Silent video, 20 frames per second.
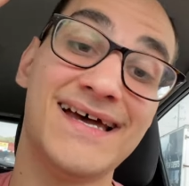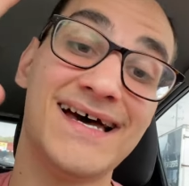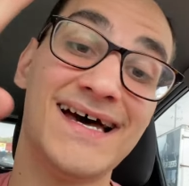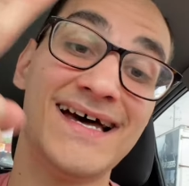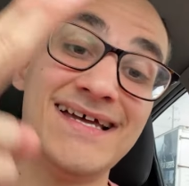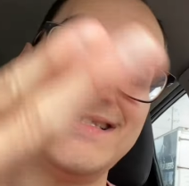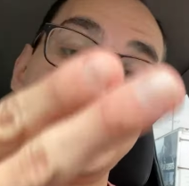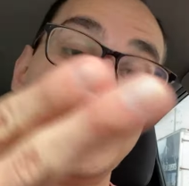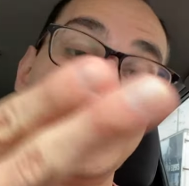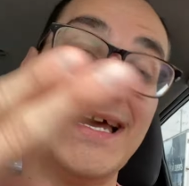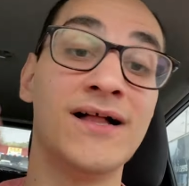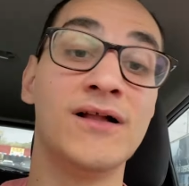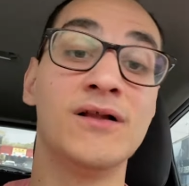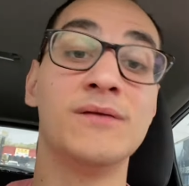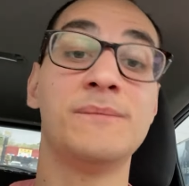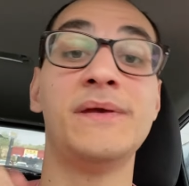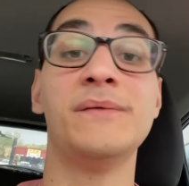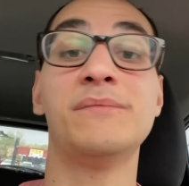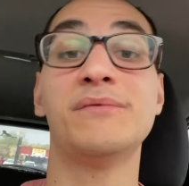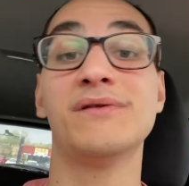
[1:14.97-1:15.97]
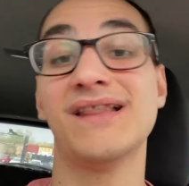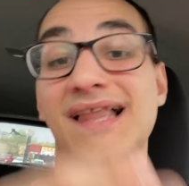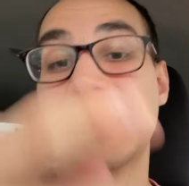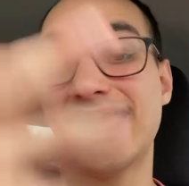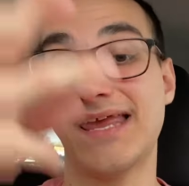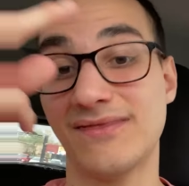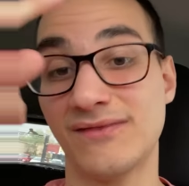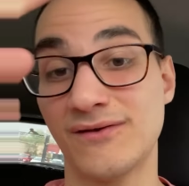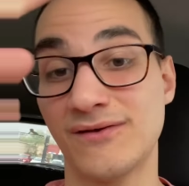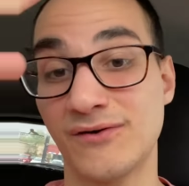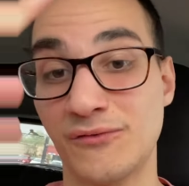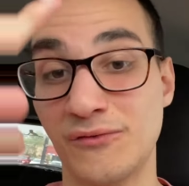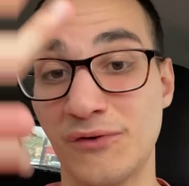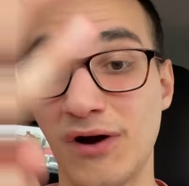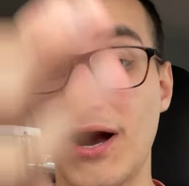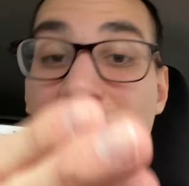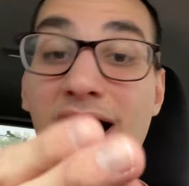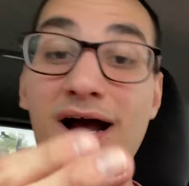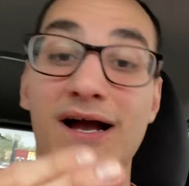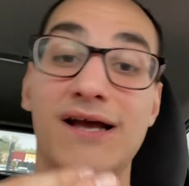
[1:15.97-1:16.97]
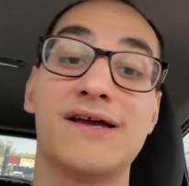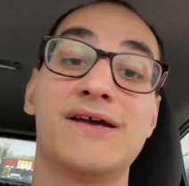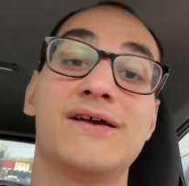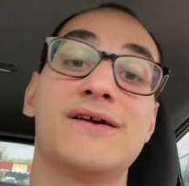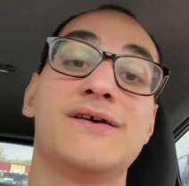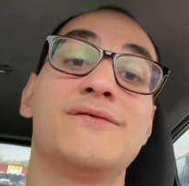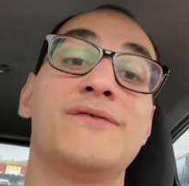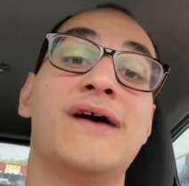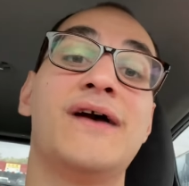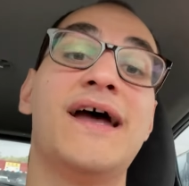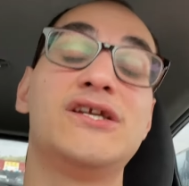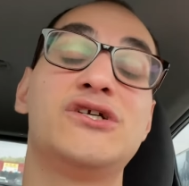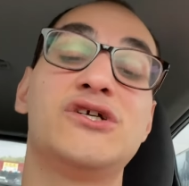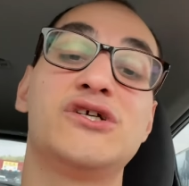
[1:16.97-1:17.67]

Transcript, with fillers: Adele, people like The Rock, right?